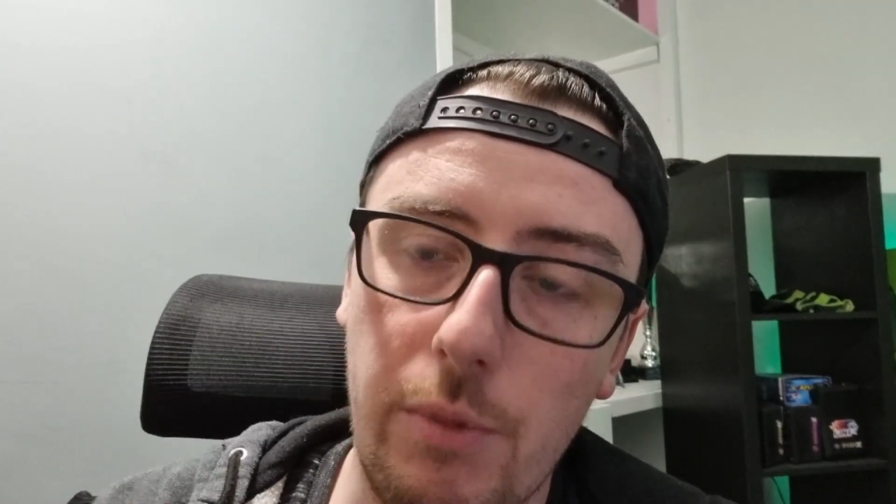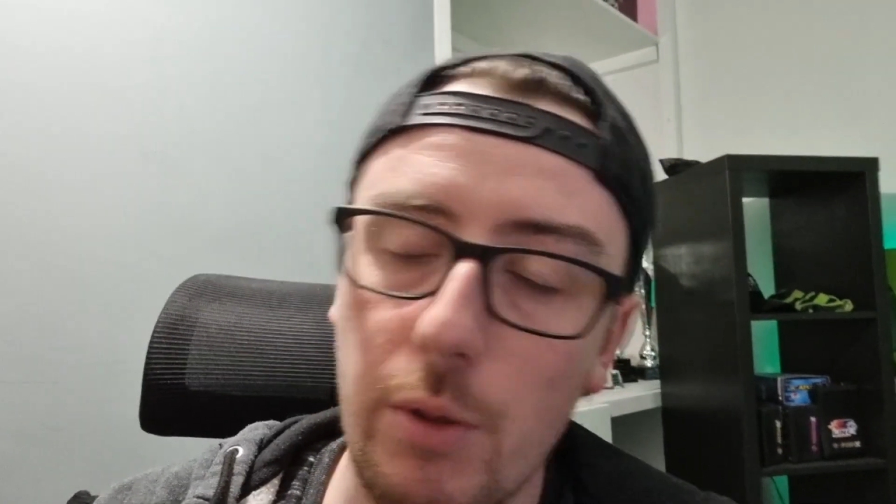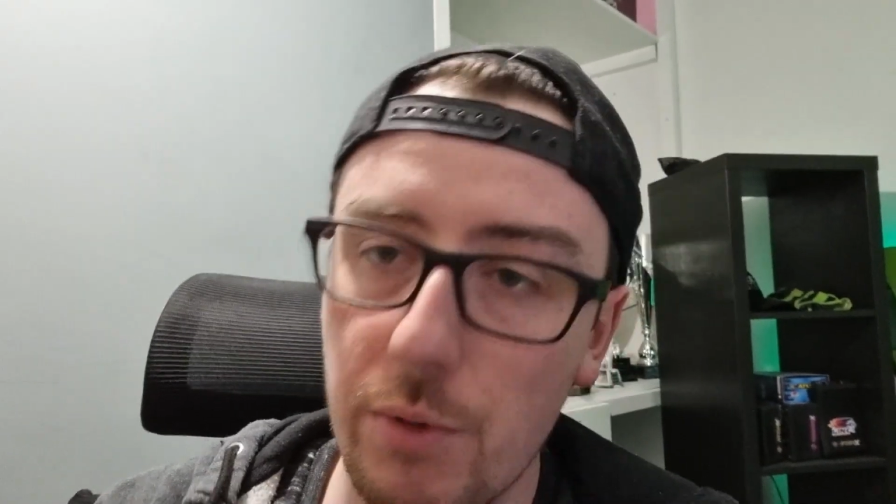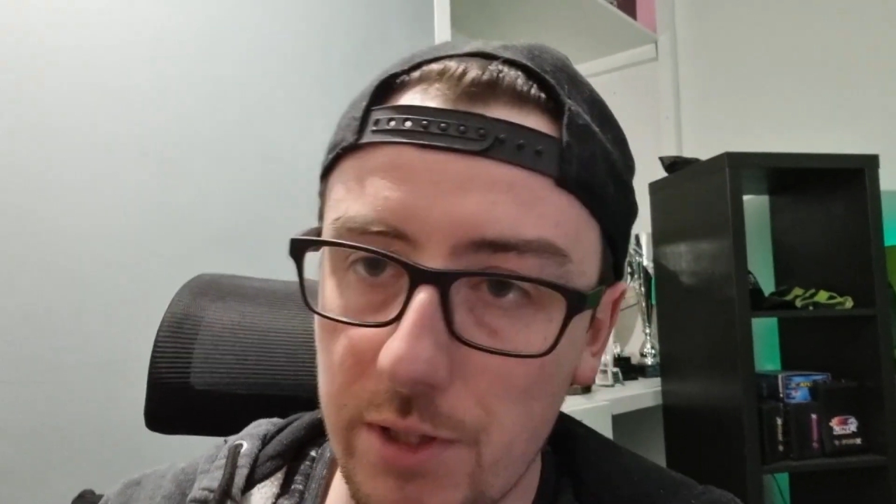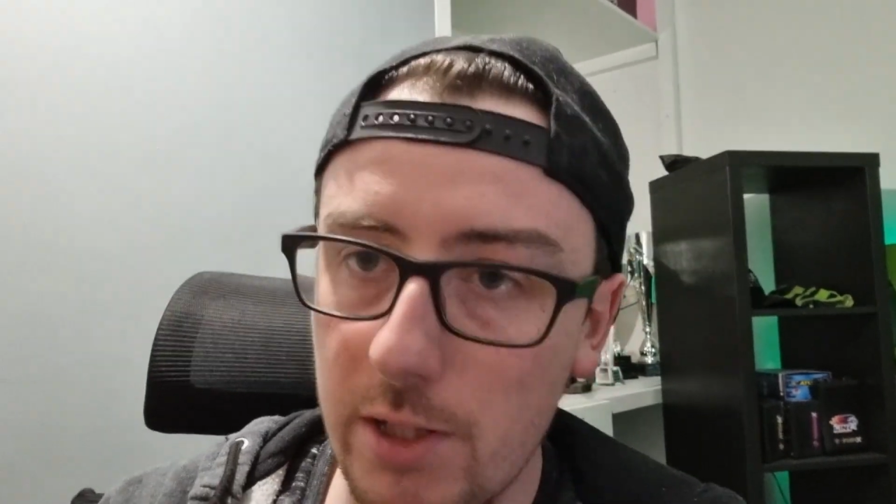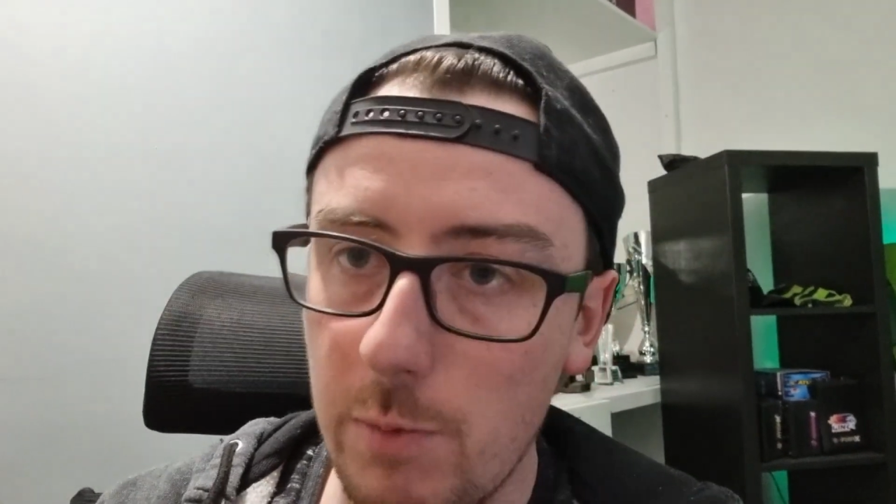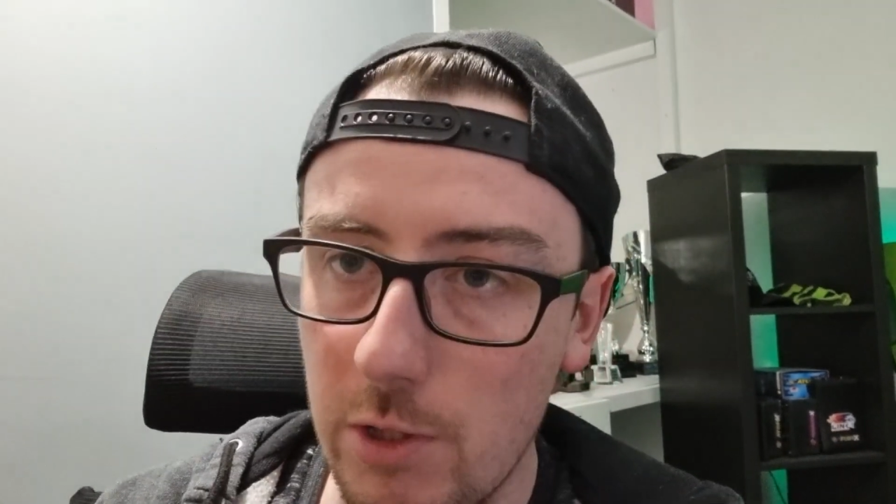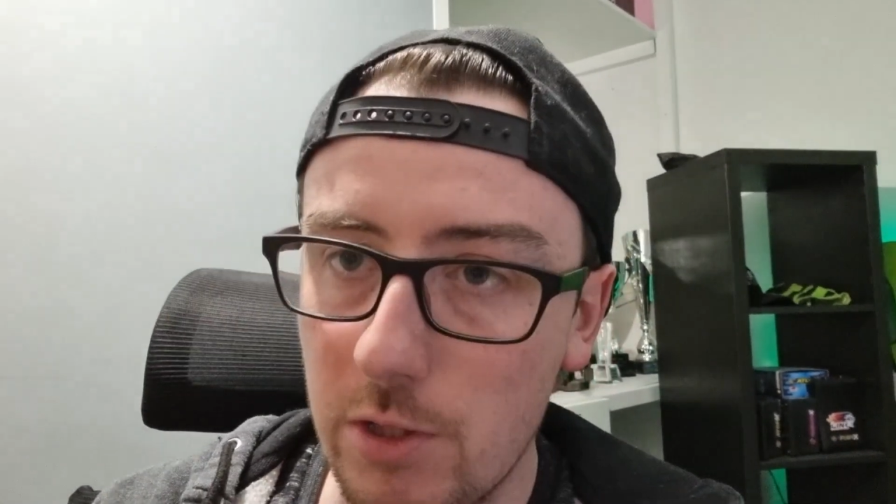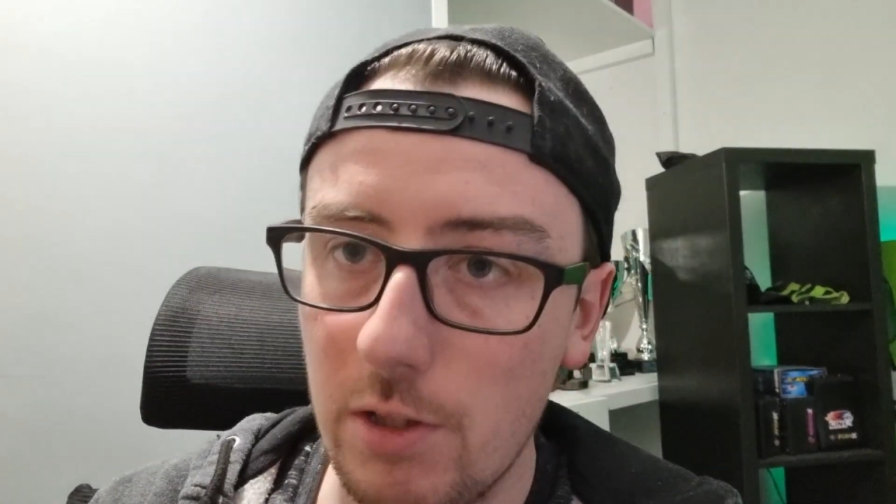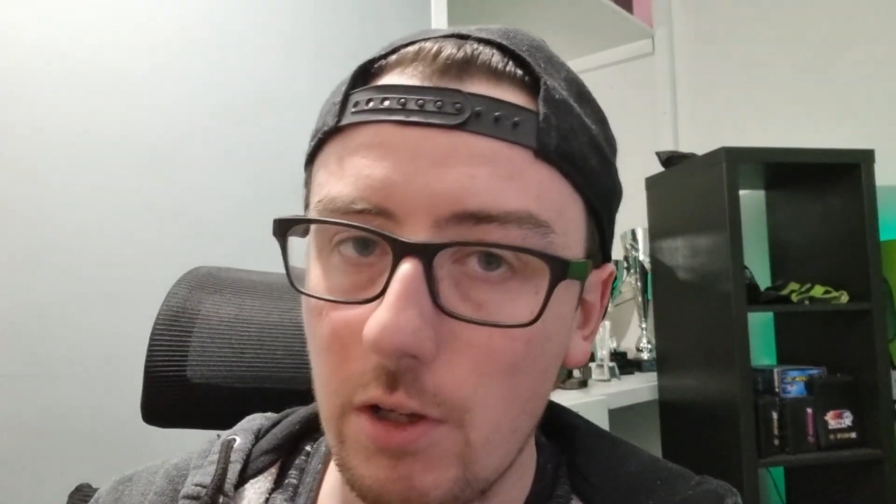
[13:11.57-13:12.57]
but it wasn't that
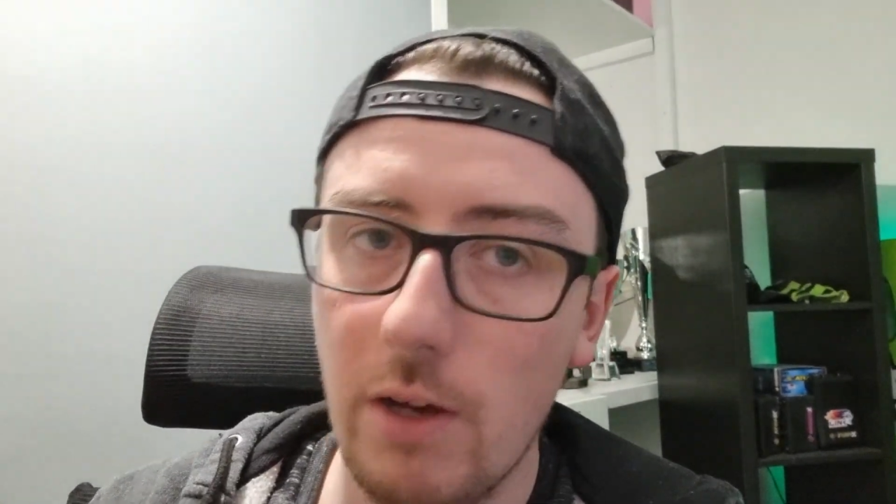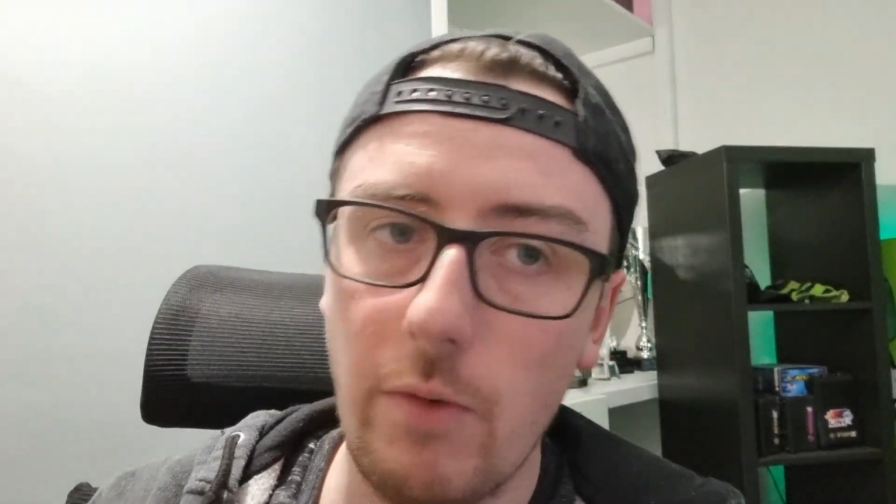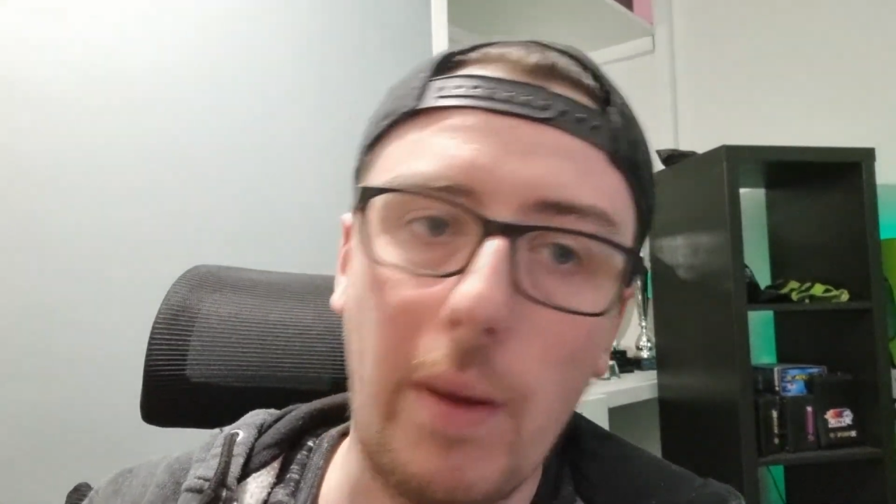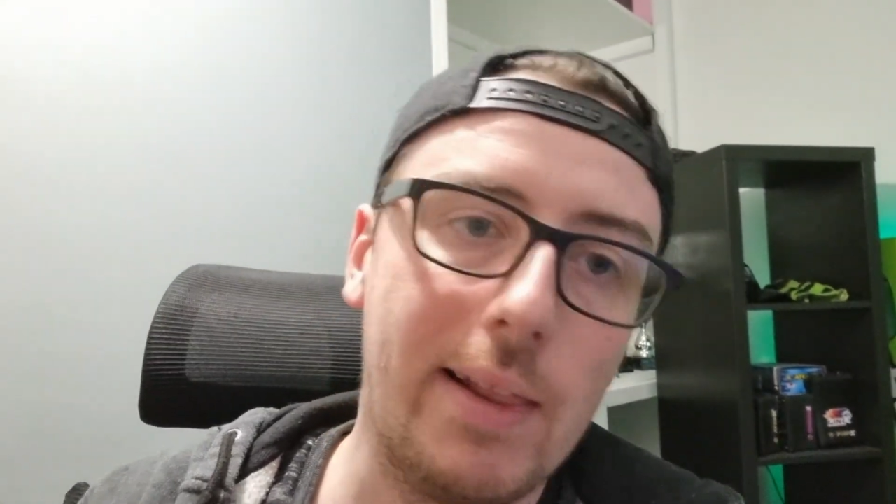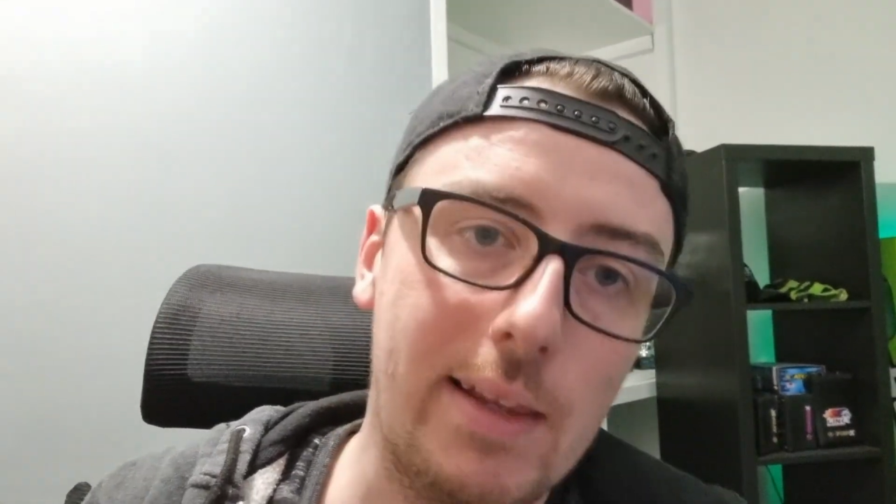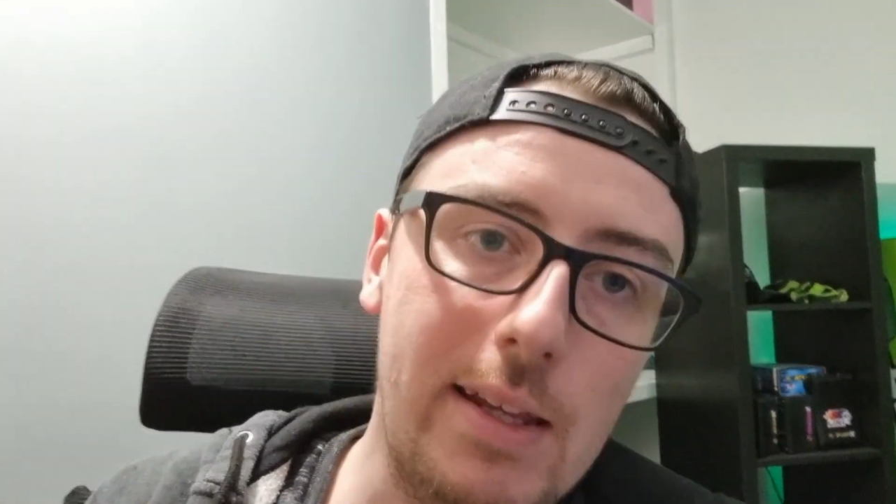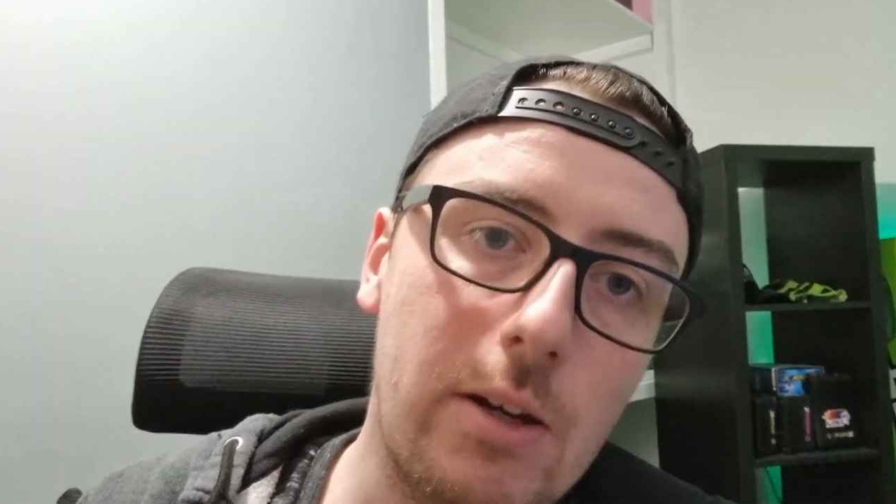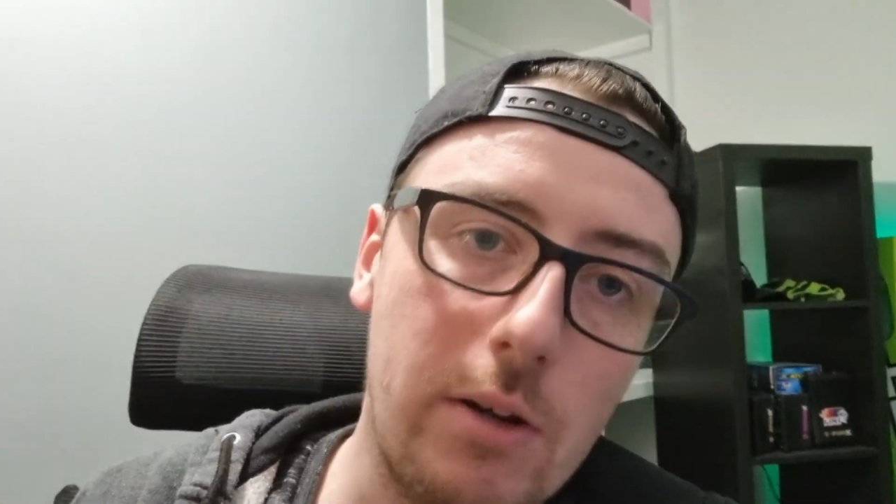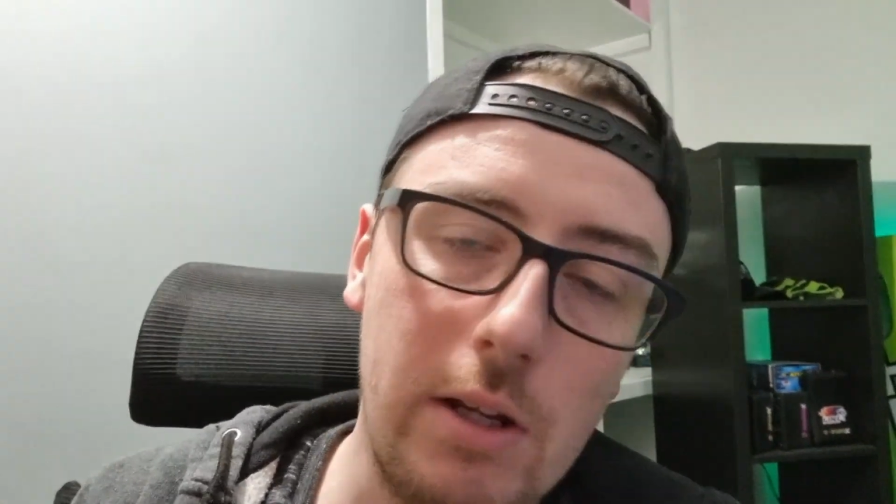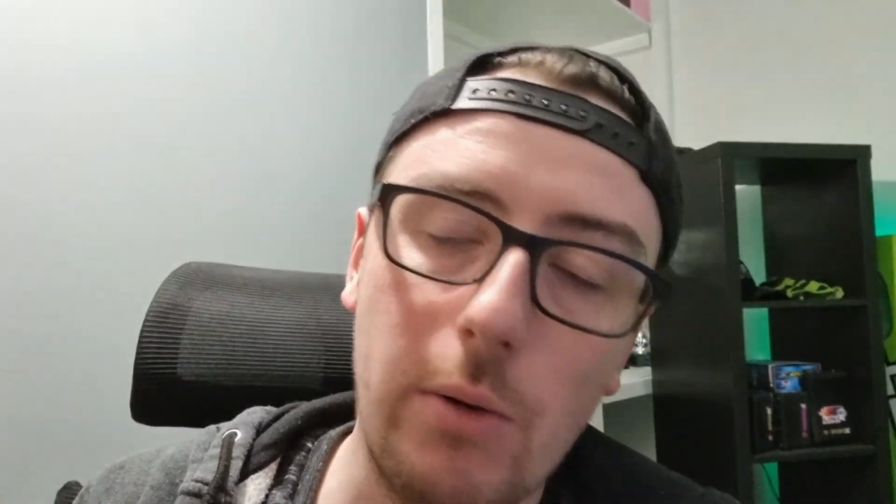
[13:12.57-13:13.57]
special of a battle
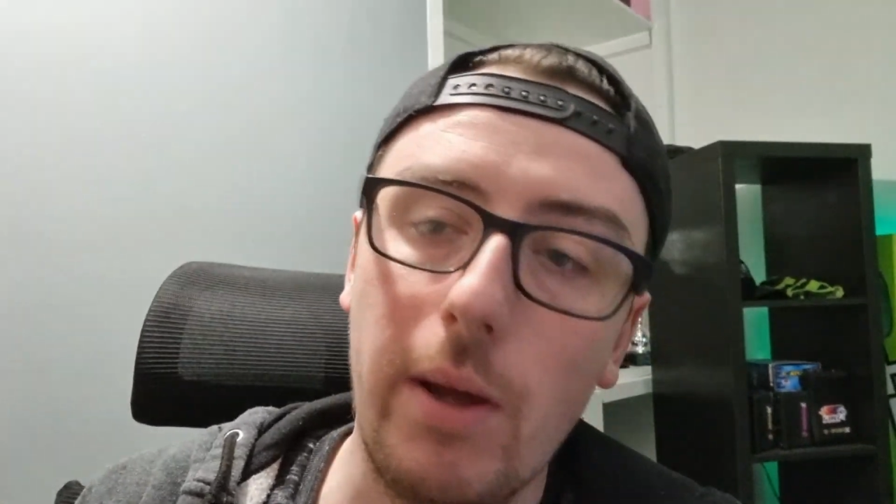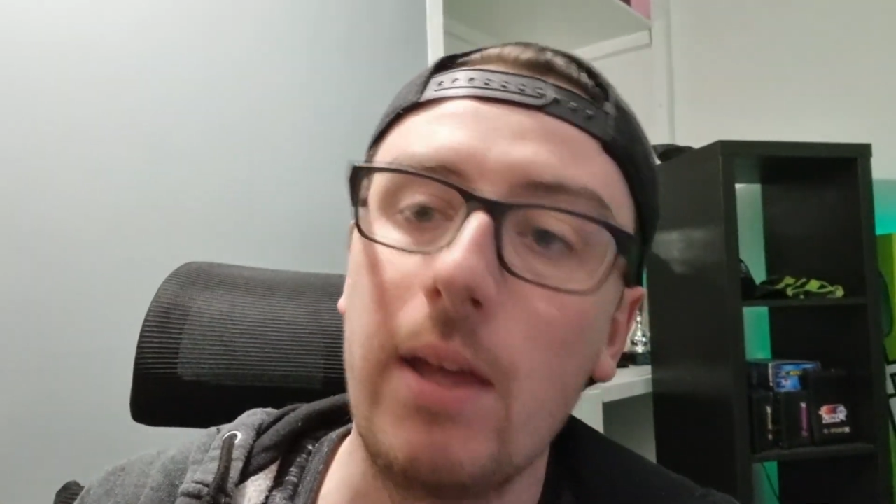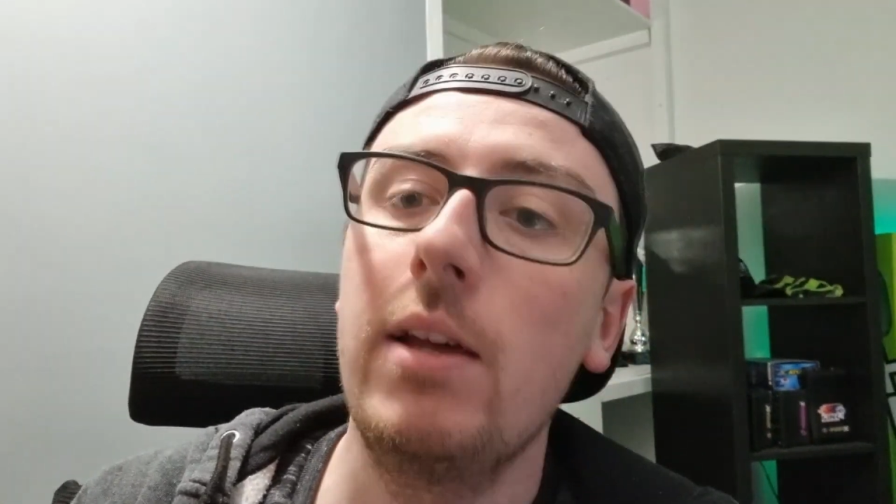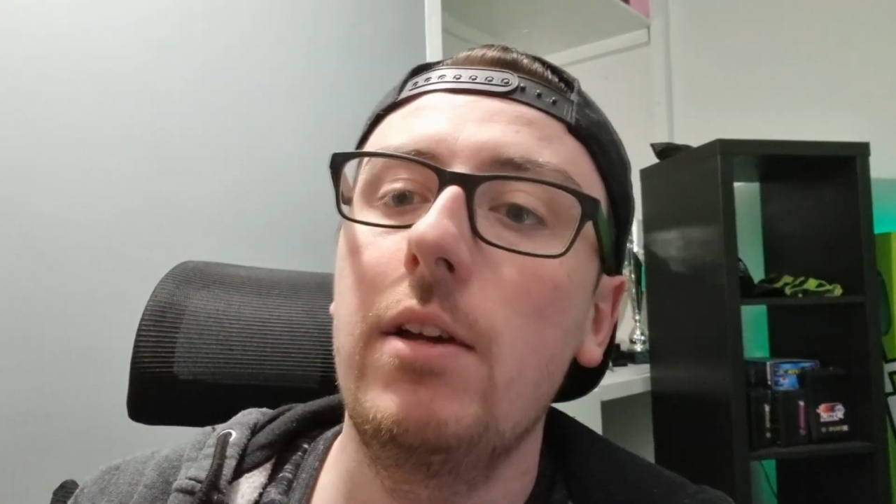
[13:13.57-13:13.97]
either way,